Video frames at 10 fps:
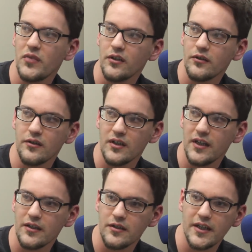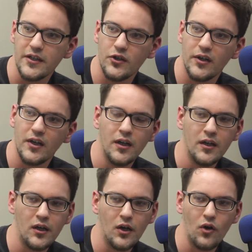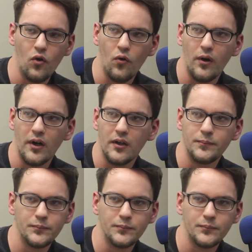bills are in the legislature, or